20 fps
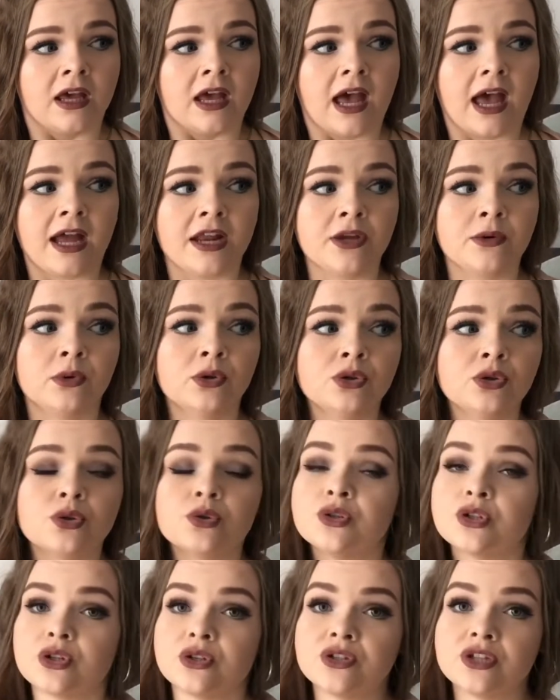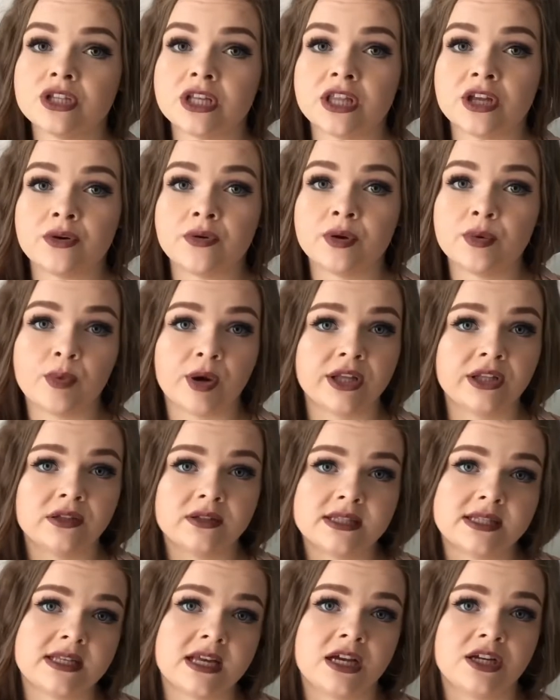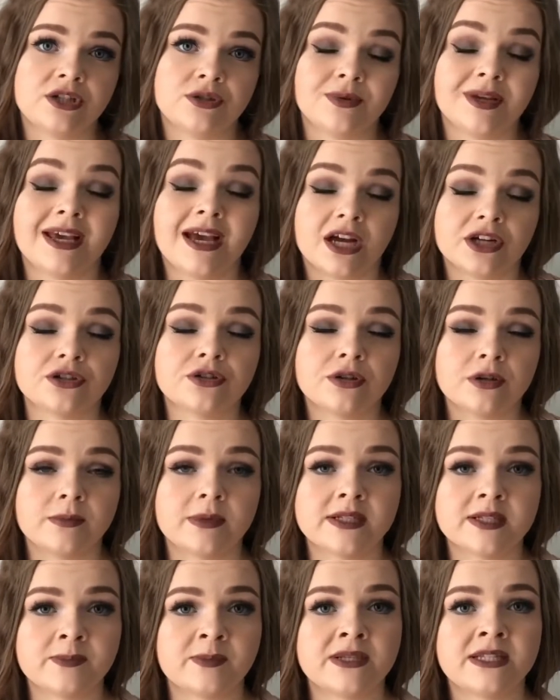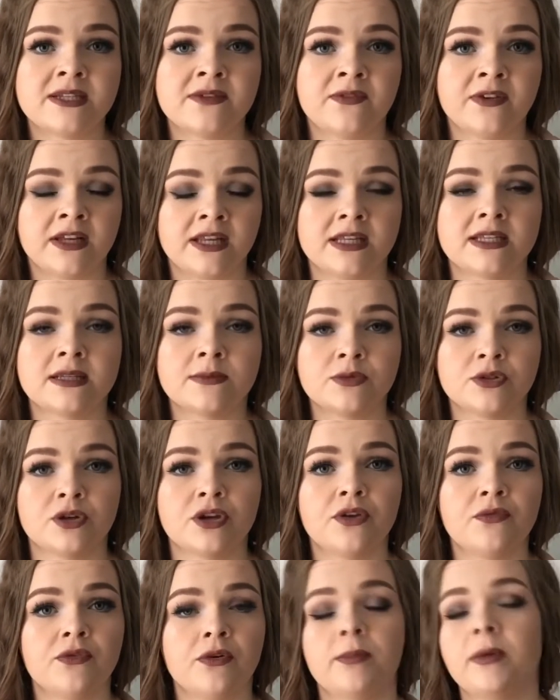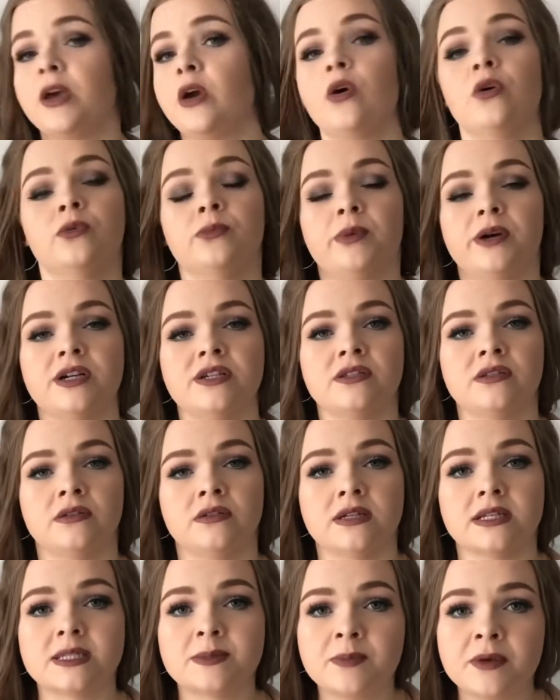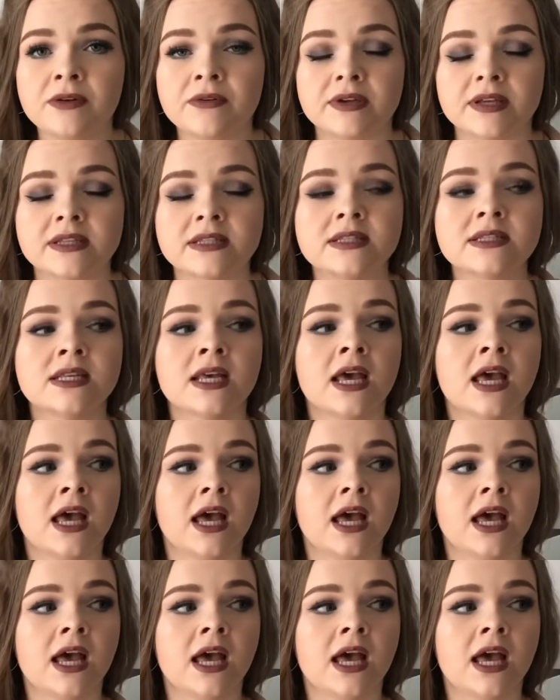Anyone who's considering weight loss surgery, gastric mass specifically, as I'm talking from my own personal experience,